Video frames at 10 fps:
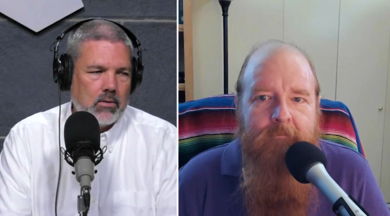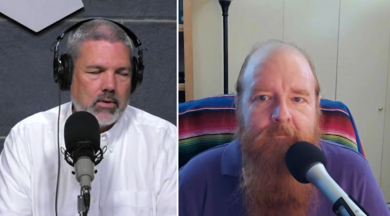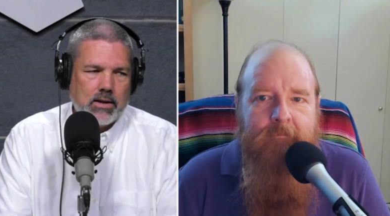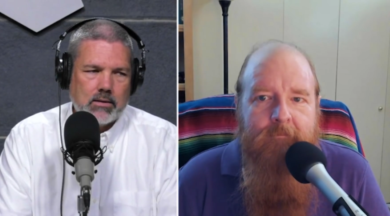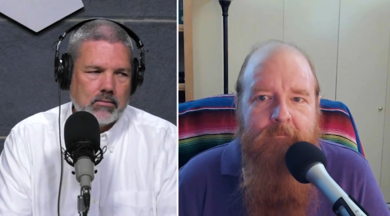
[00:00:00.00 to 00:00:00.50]

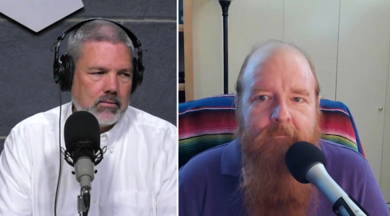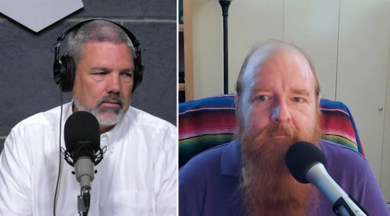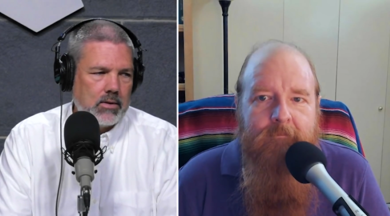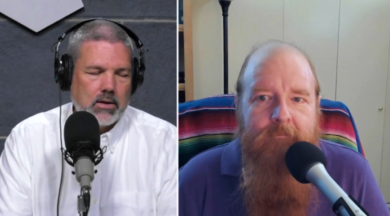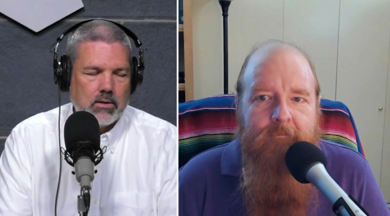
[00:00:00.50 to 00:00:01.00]
Speaker 1: well,
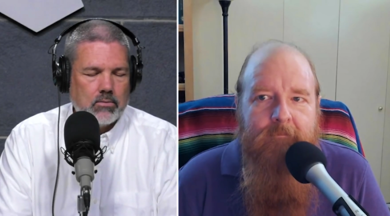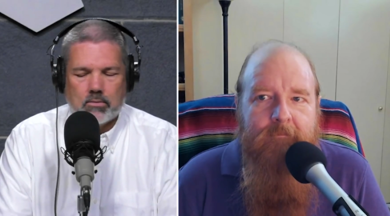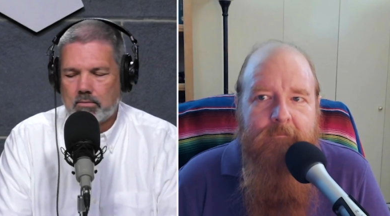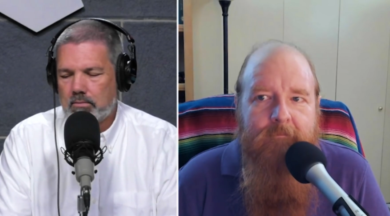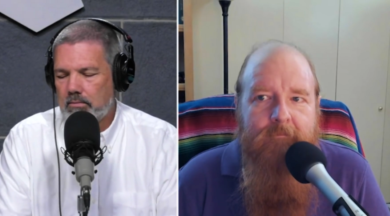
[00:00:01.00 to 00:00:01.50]
you
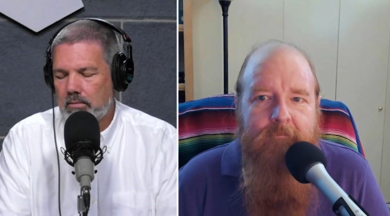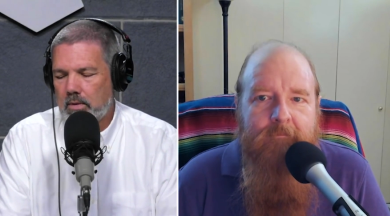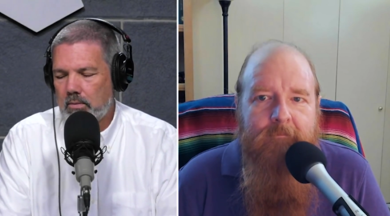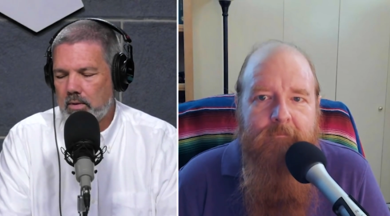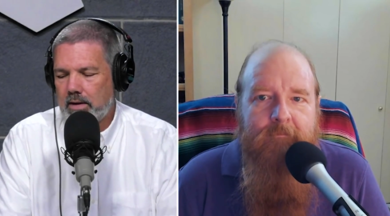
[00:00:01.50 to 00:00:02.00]
know,
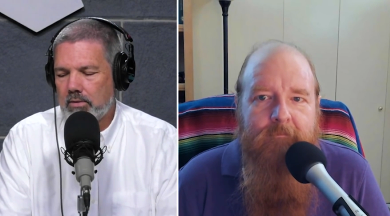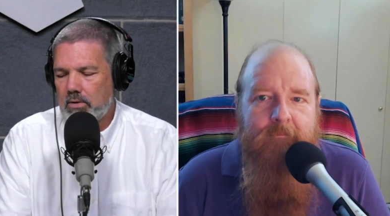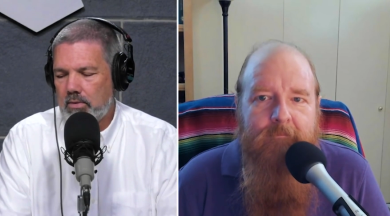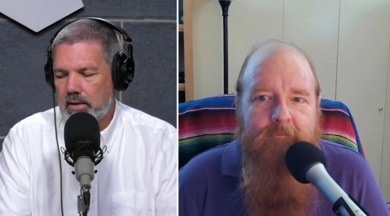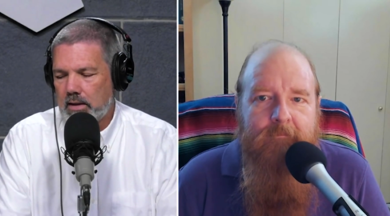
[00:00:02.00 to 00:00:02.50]
wh- whatever
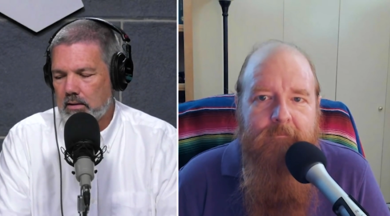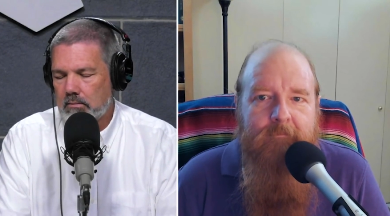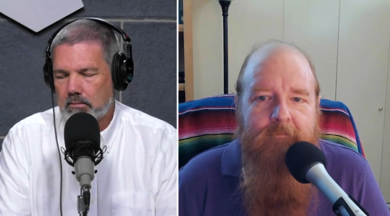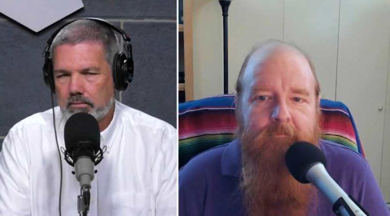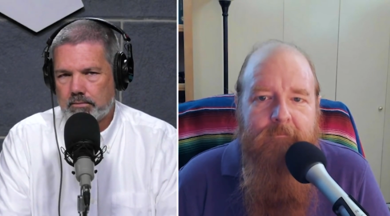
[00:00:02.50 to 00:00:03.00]
you think?
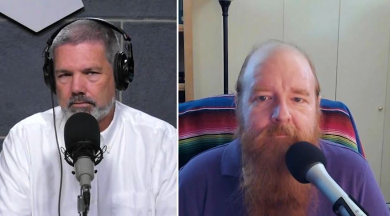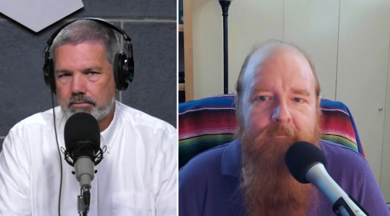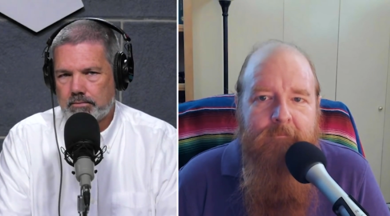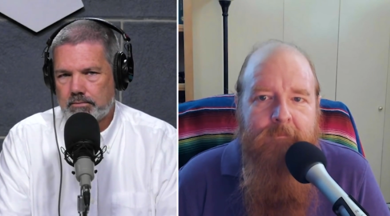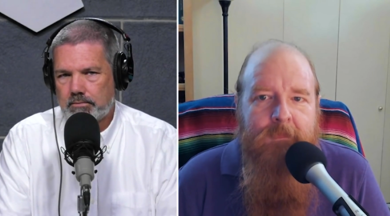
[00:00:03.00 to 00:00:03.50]

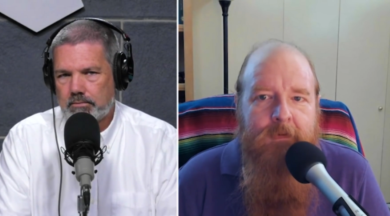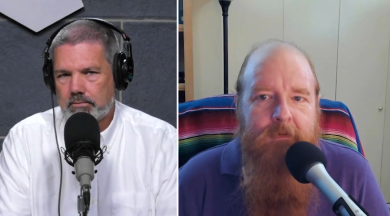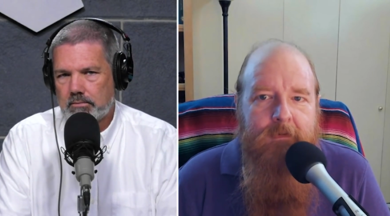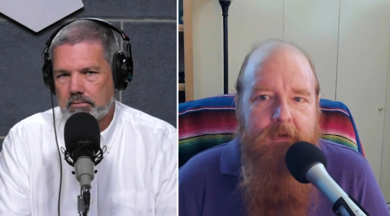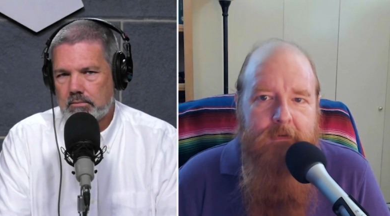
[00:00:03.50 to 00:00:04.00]

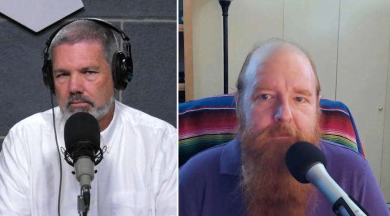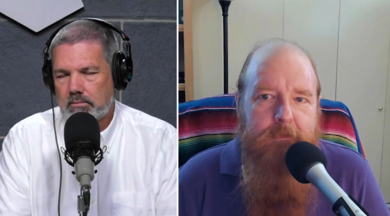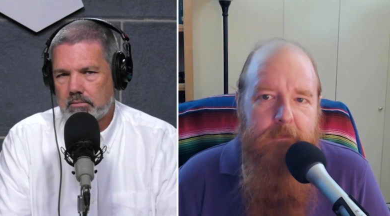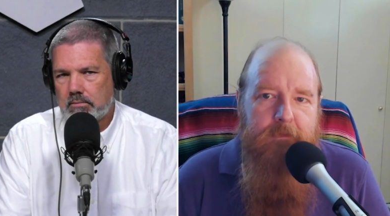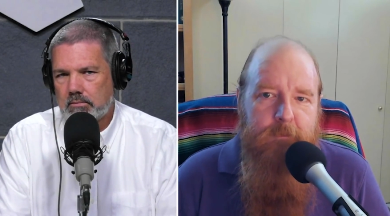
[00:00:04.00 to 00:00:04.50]
Speaker 2: Yes,
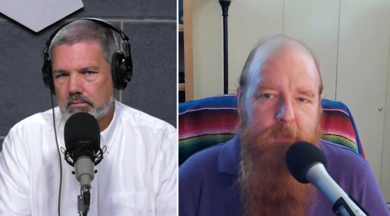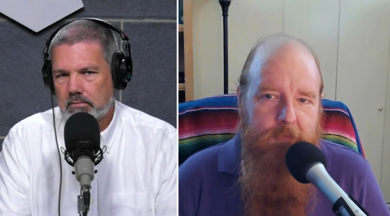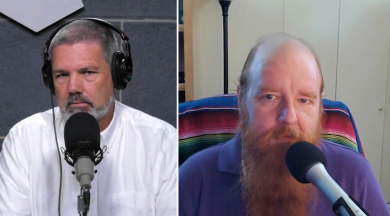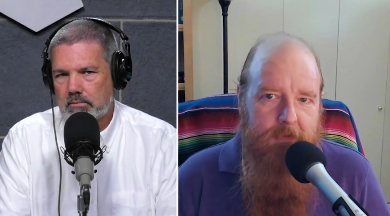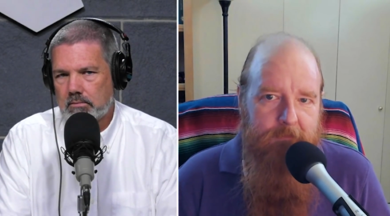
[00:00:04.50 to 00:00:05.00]
there is
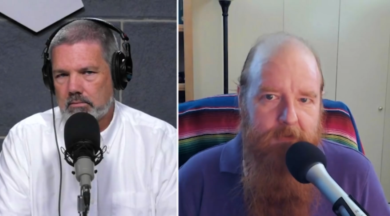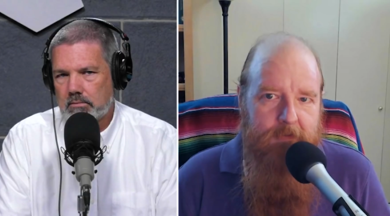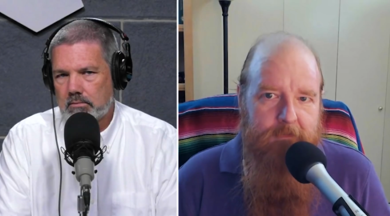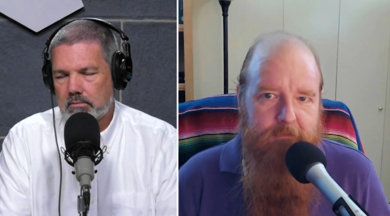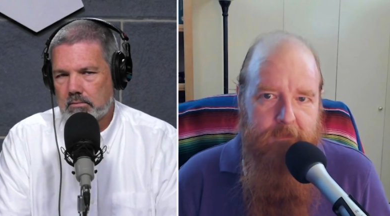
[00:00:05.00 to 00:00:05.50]
biblical
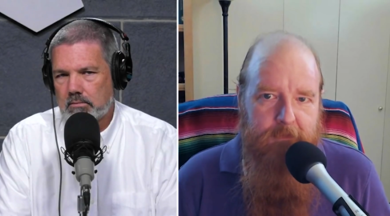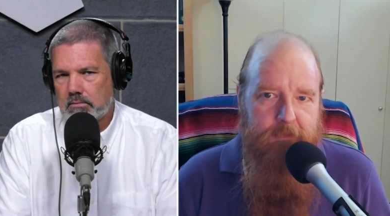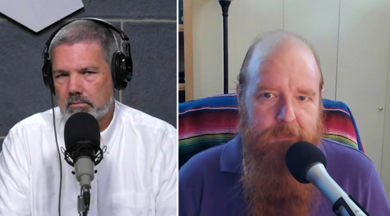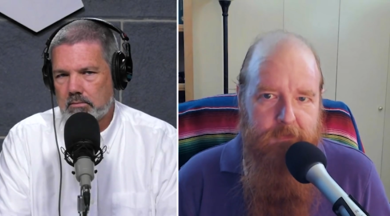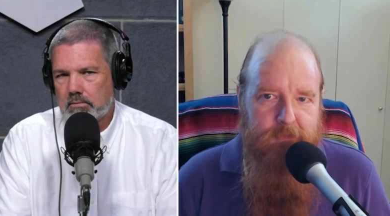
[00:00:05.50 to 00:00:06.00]
evidence that you
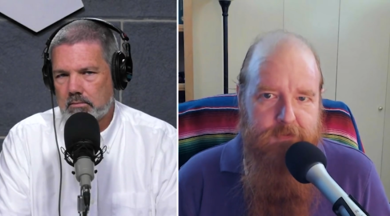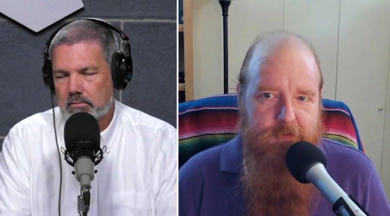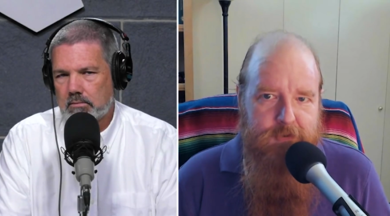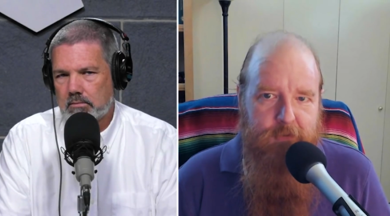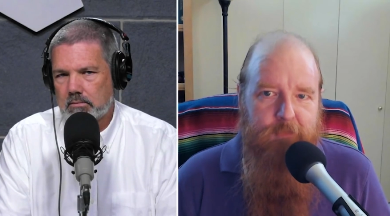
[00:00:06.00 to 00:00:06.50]
can use to
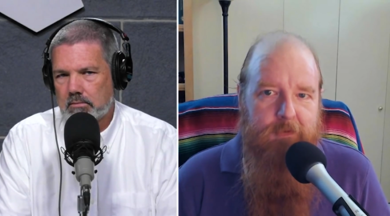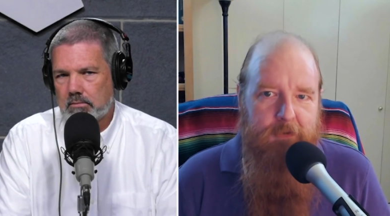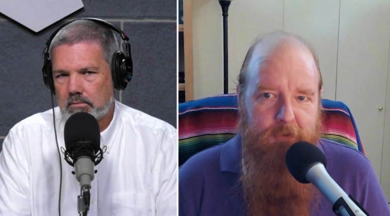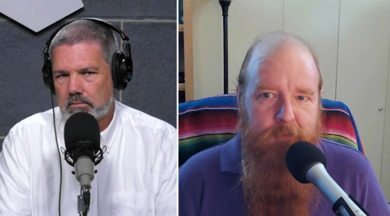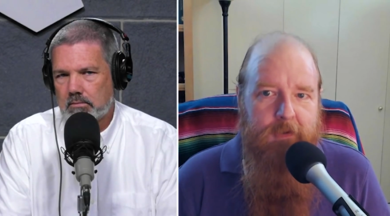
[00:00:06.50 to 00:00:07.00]
show that
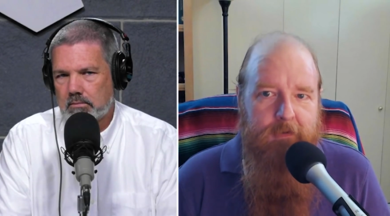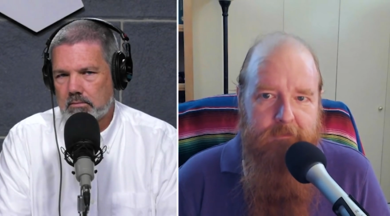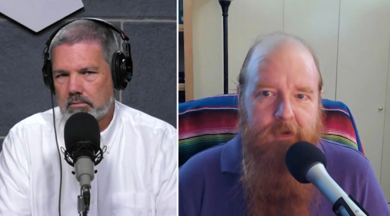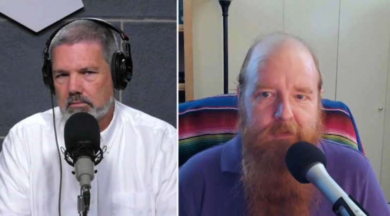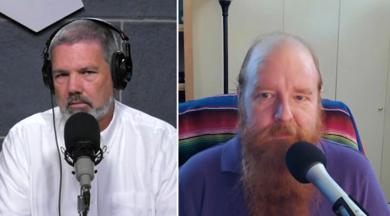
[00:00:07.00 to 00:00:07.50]
no, that is
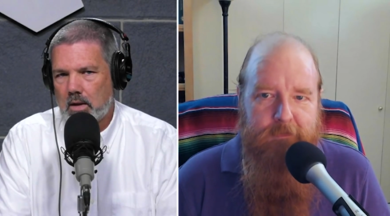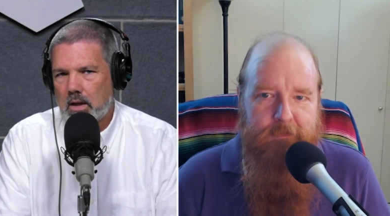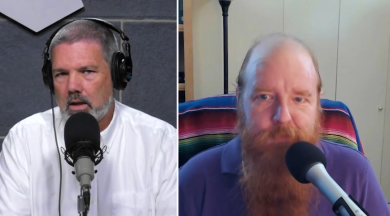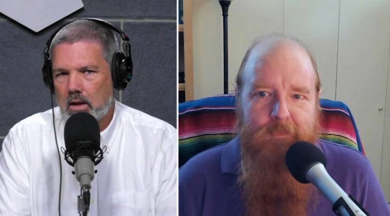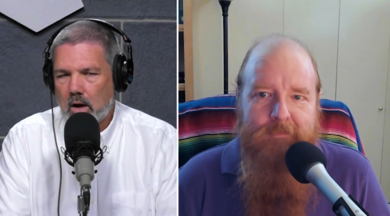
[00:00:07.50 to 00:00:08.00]
not
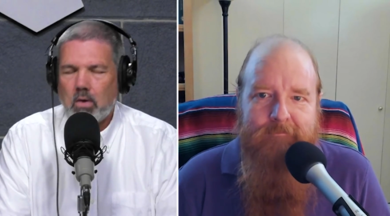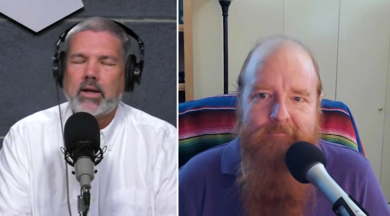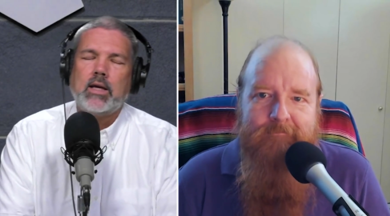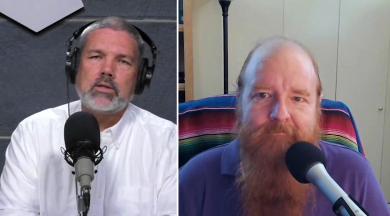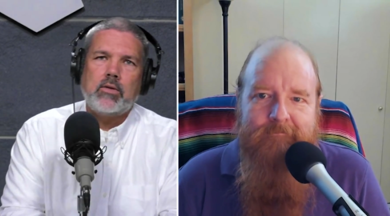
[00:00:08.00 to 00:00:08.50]
Speaker 1: true.
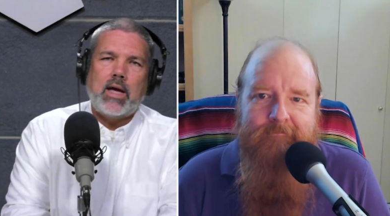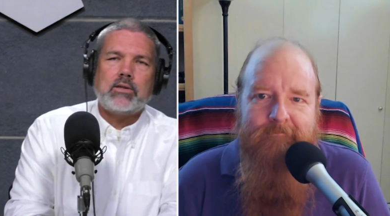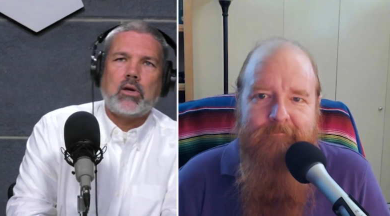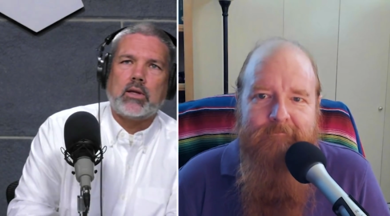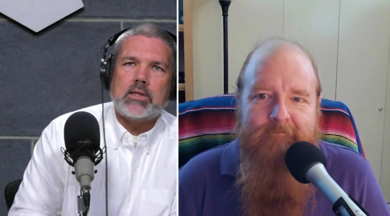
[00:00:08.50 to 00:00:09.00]
Okay, so
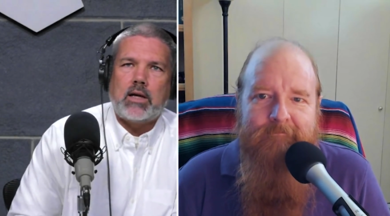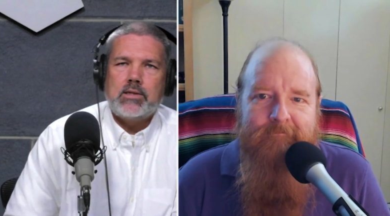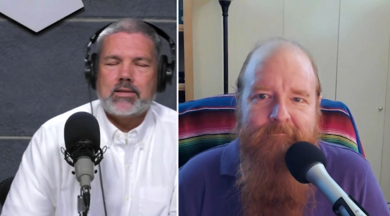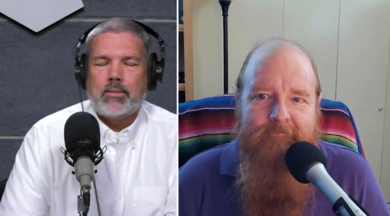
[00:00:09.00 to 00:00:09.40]
that's good. It's not just a